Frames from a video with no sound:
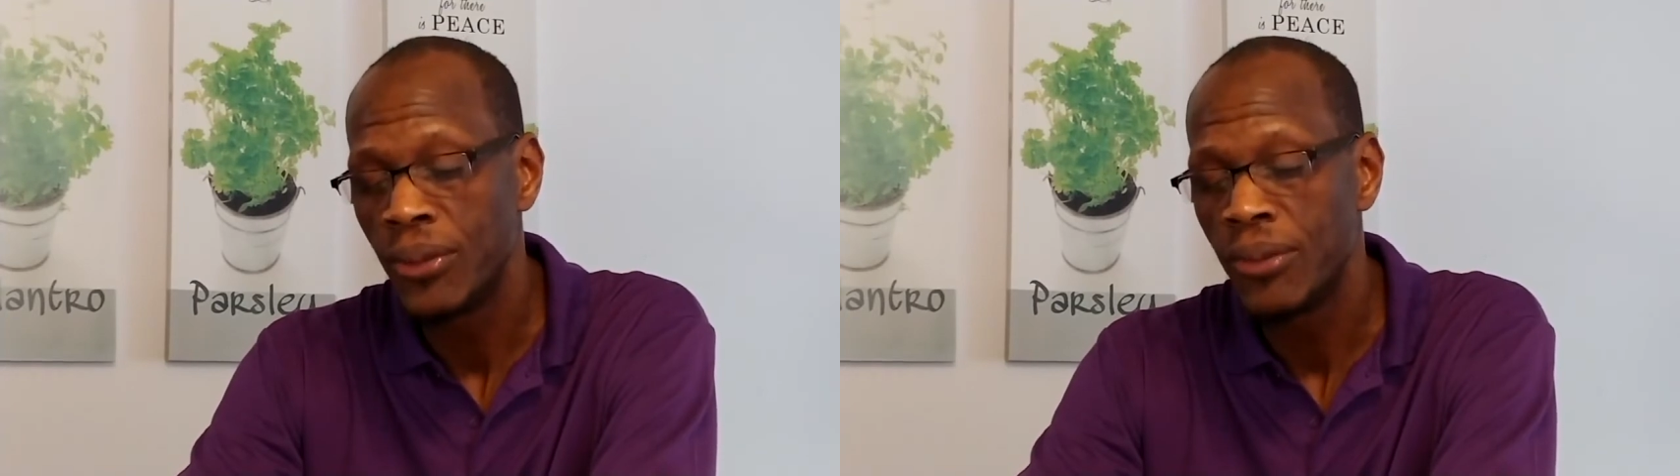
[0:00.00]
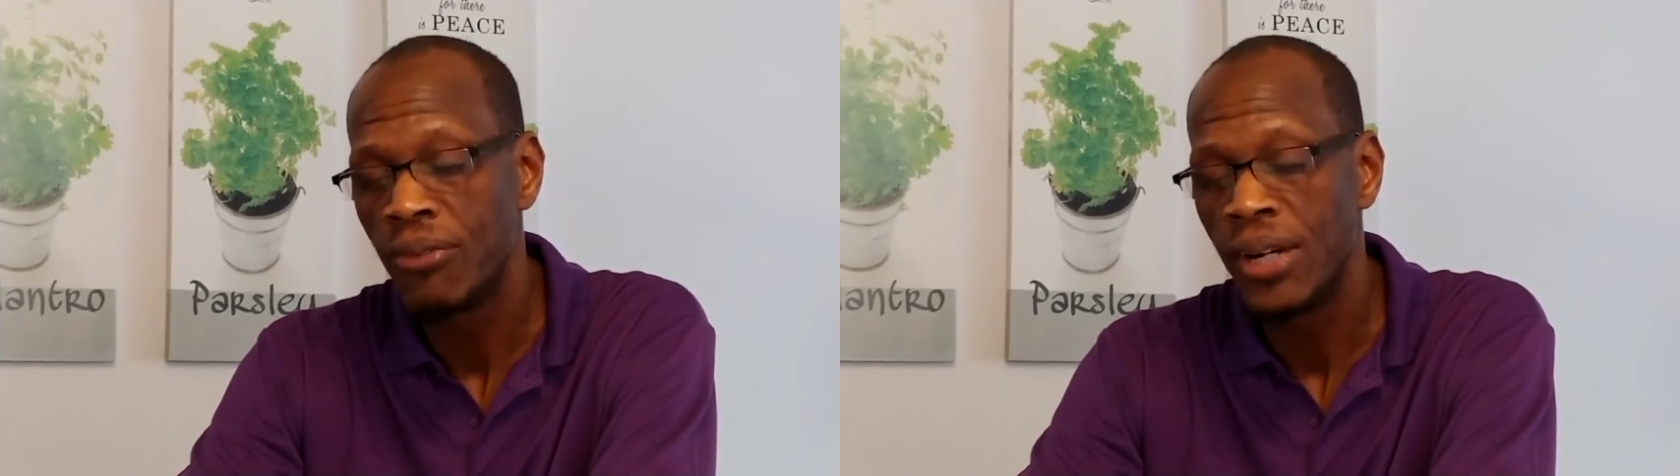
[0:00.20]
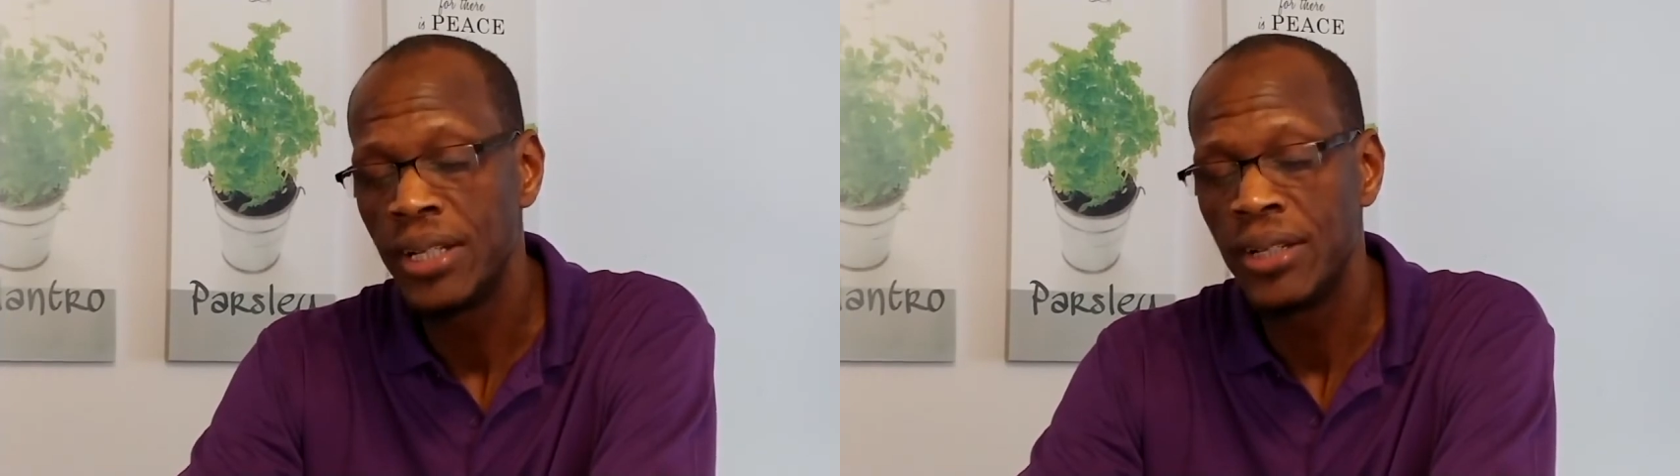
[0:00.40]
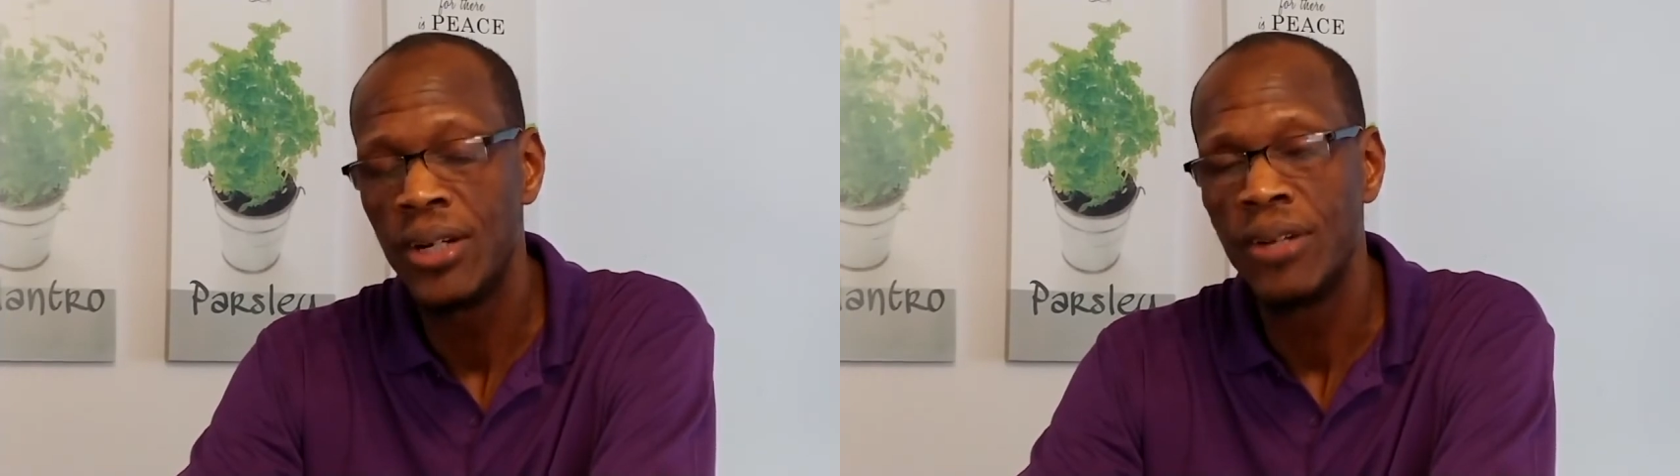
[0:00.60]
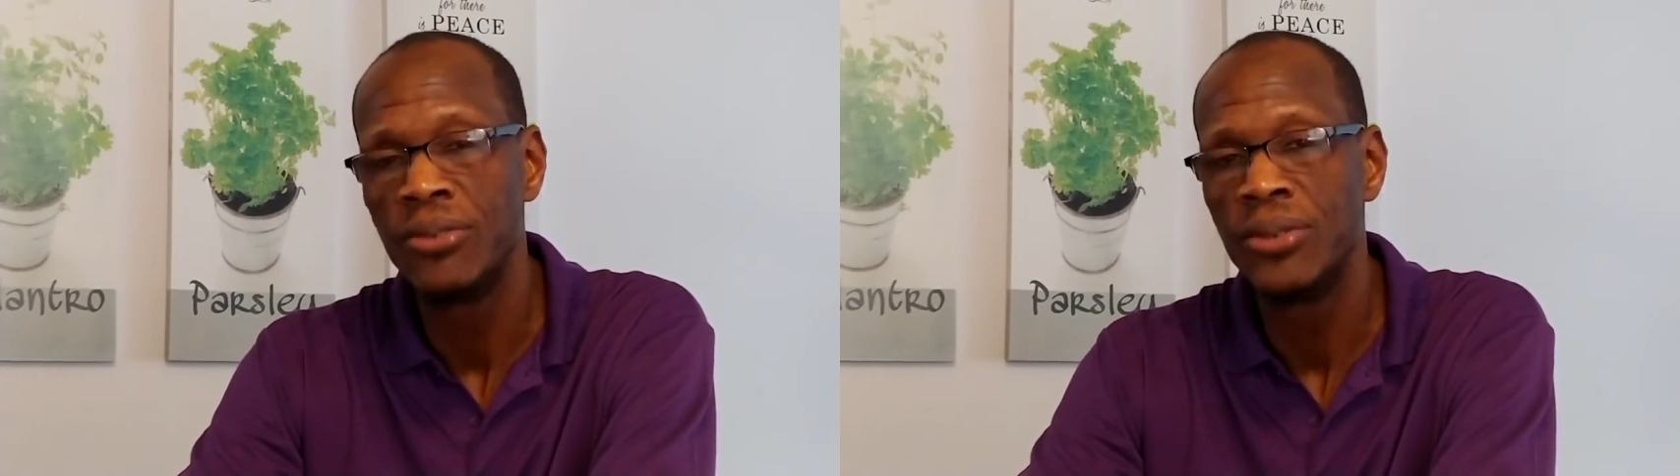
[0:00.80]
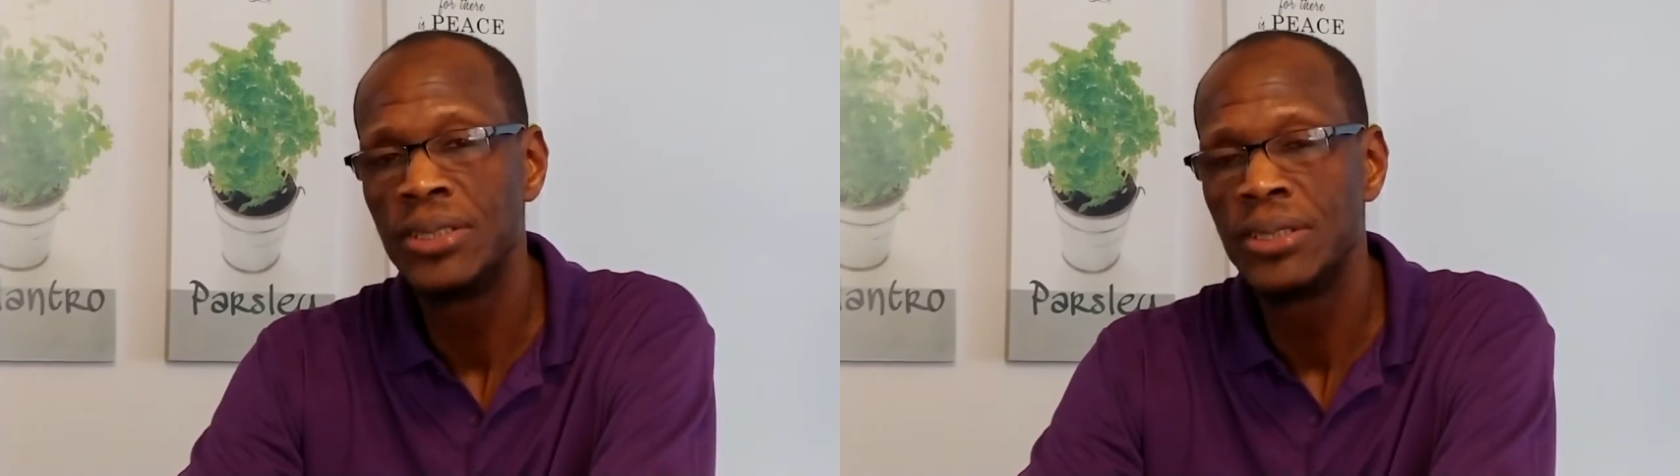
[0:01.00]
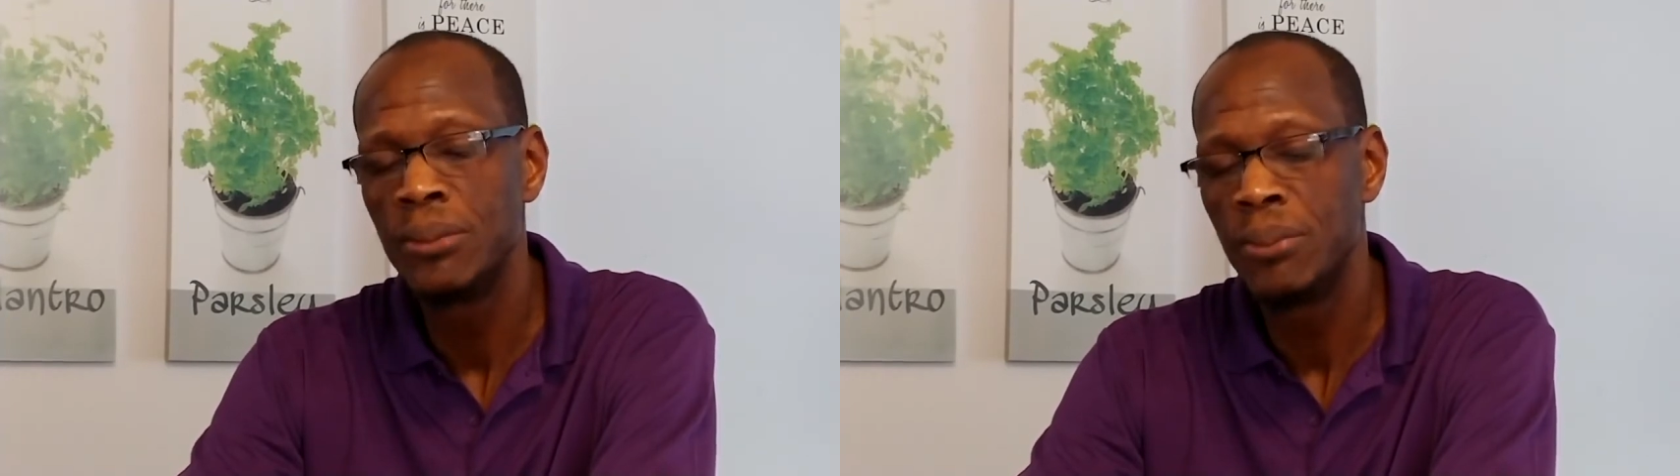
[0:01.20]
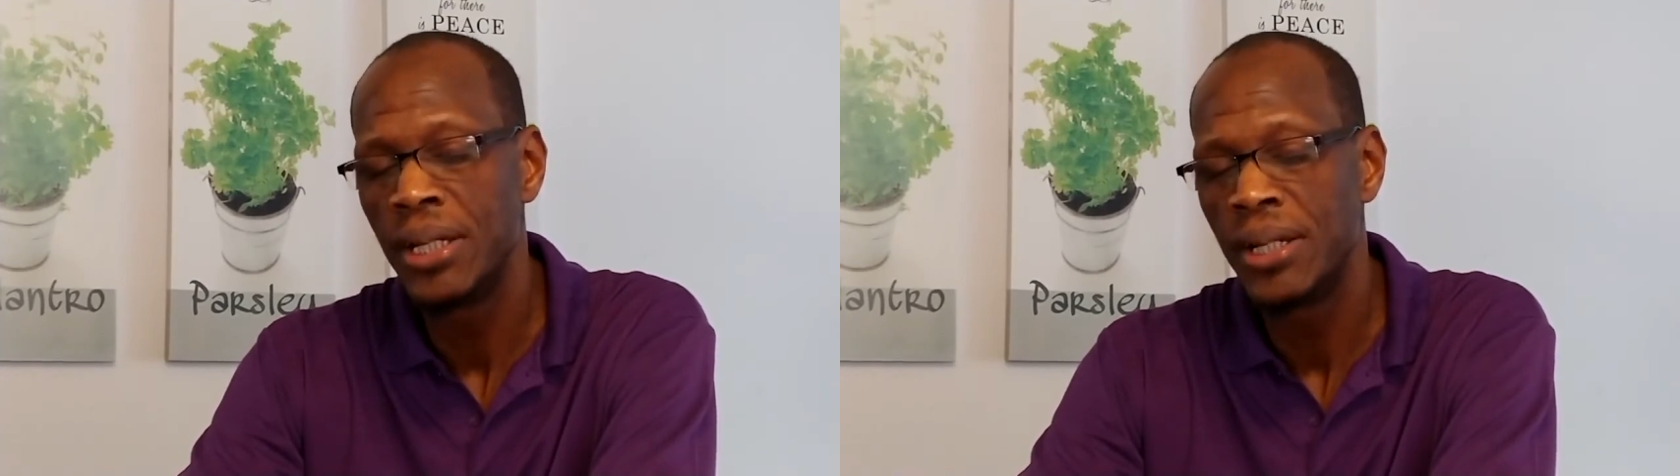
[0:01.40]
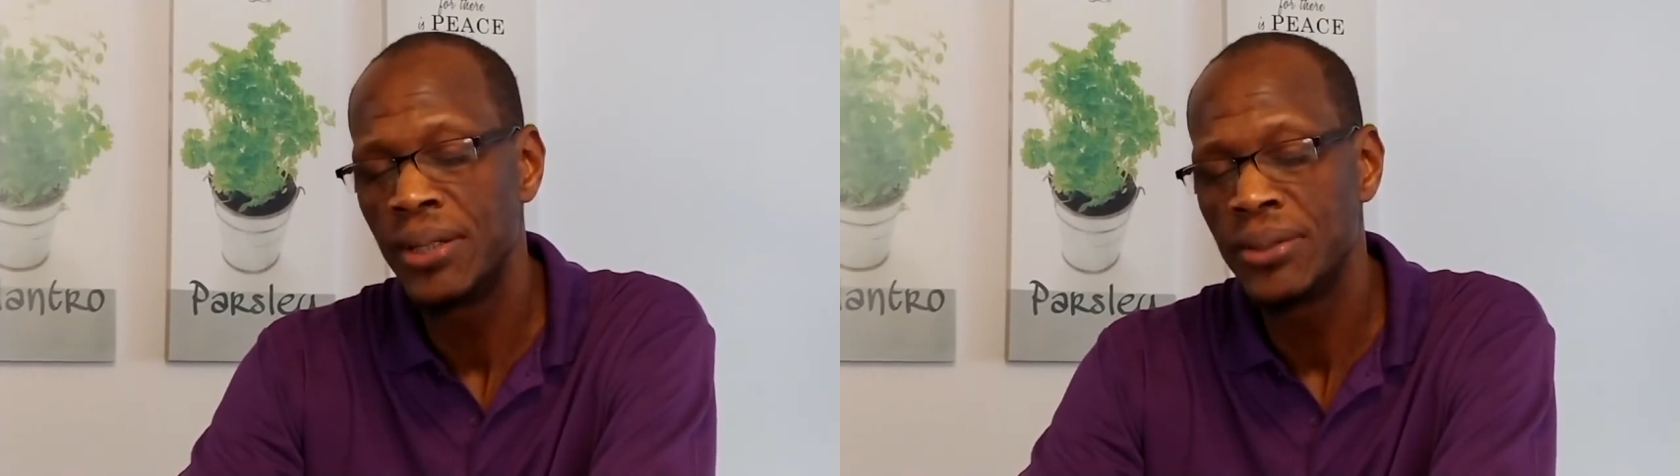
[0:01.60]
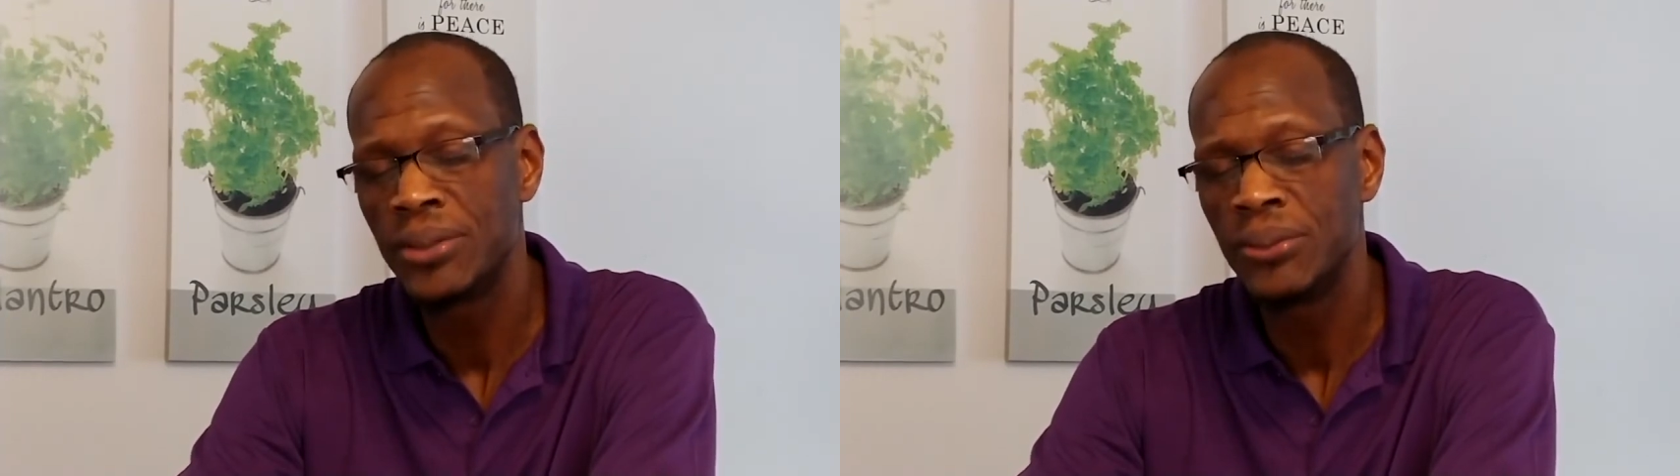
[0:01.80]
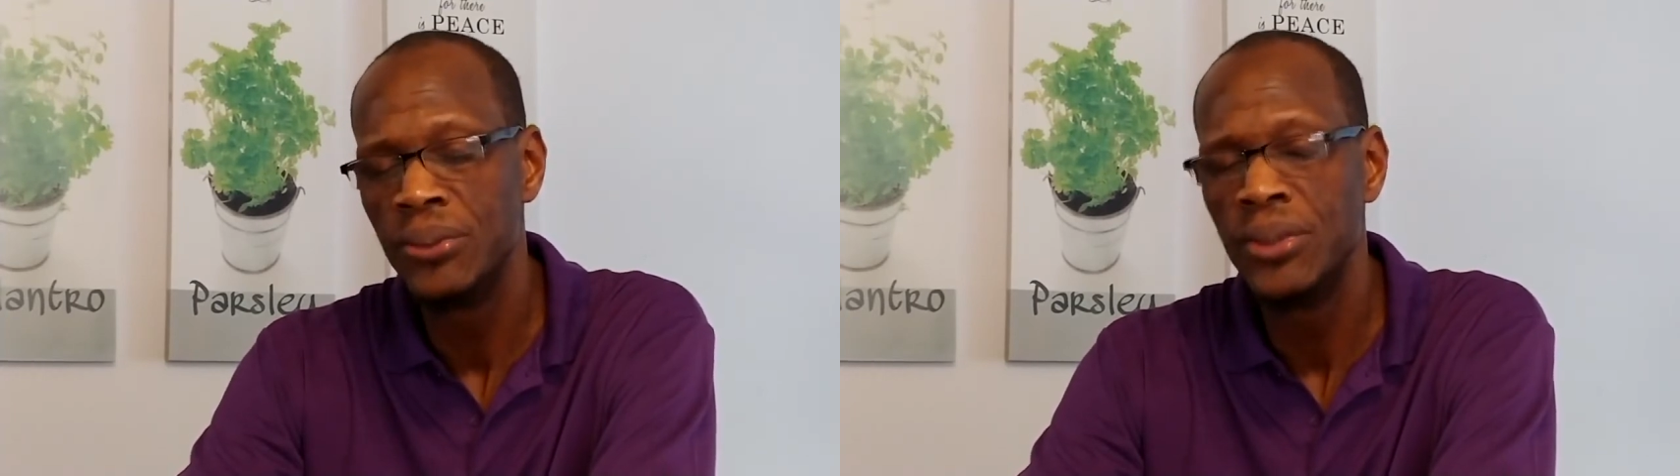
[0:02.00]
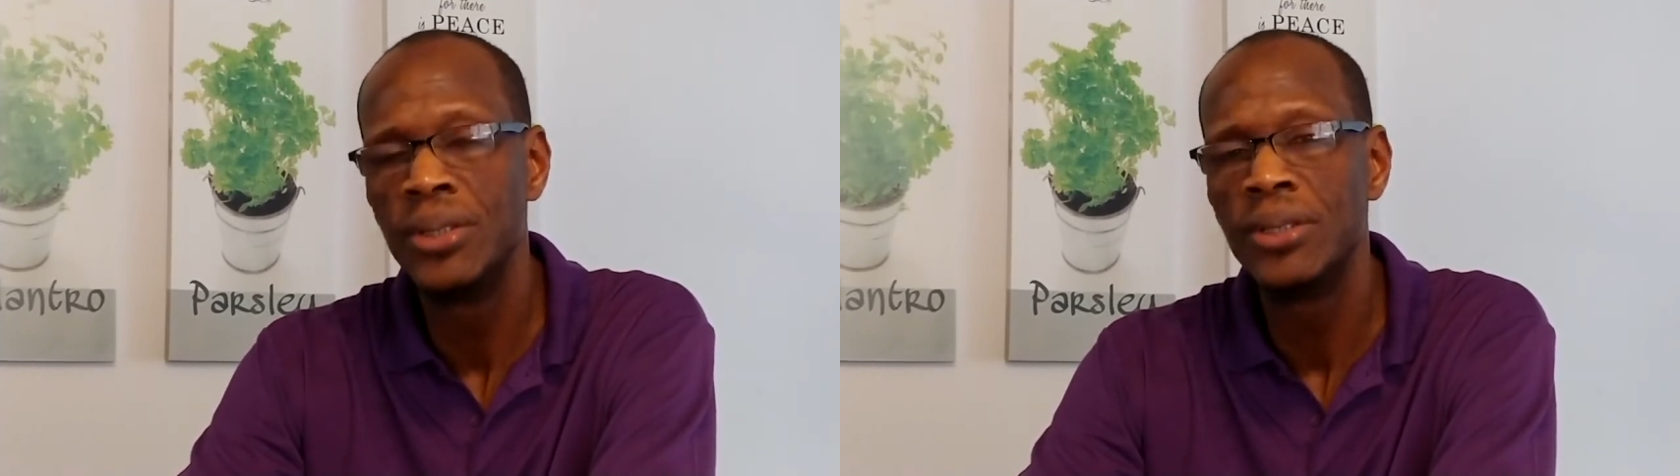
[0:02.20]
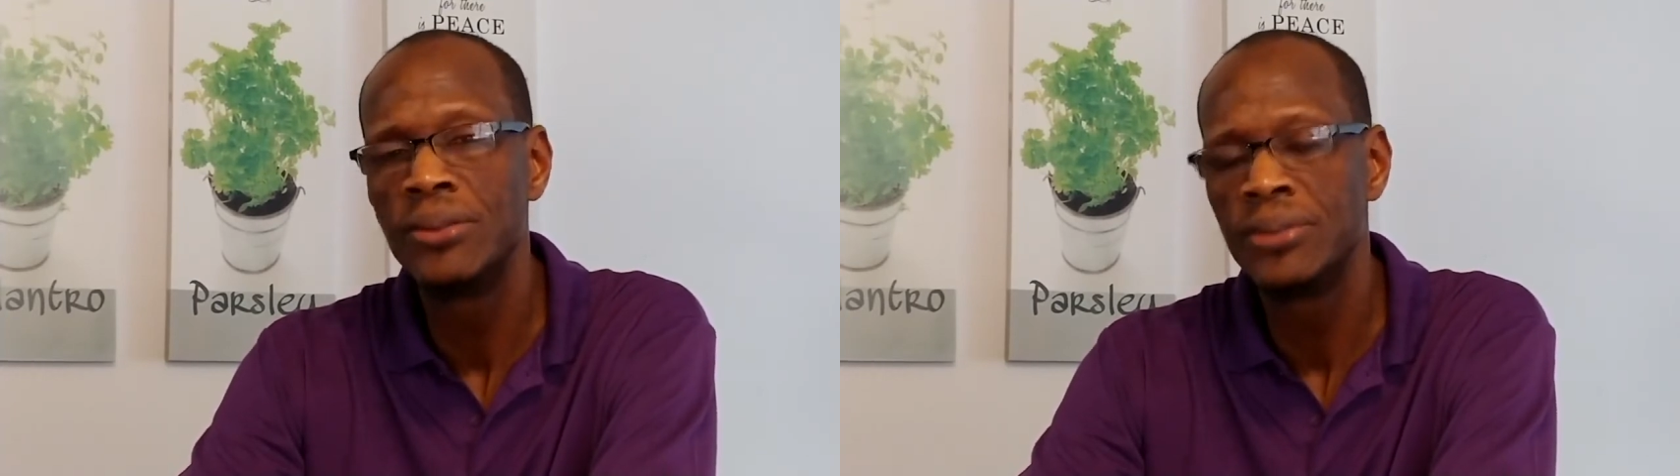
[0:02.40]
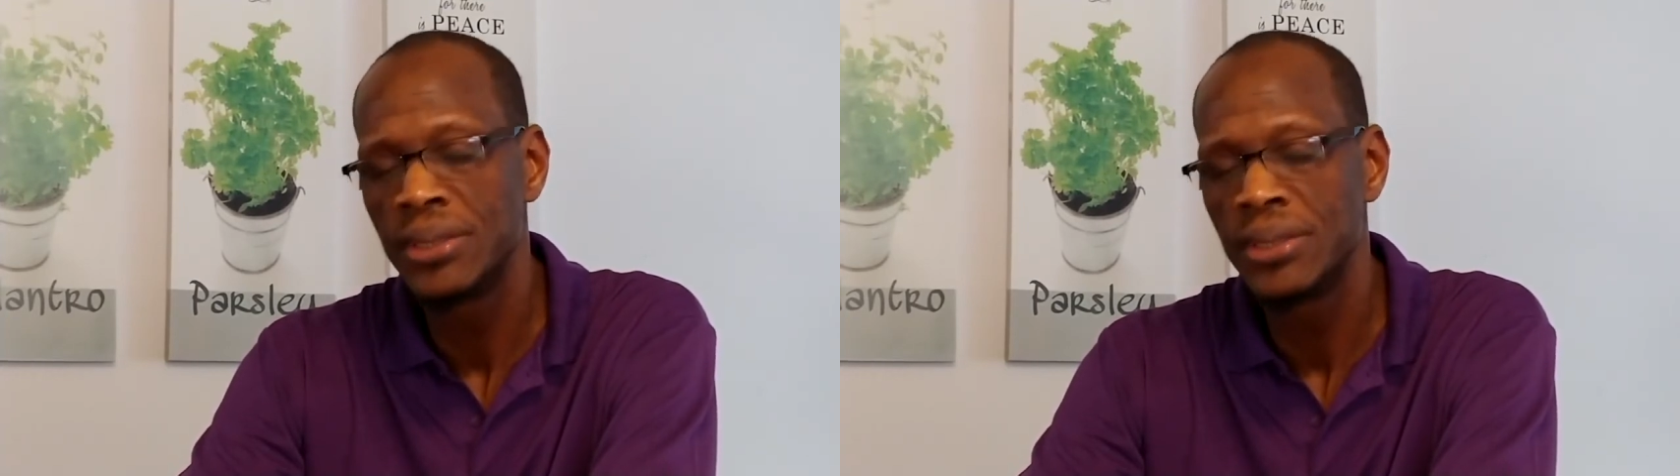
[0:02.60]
fighting off grizzly bears, wolves,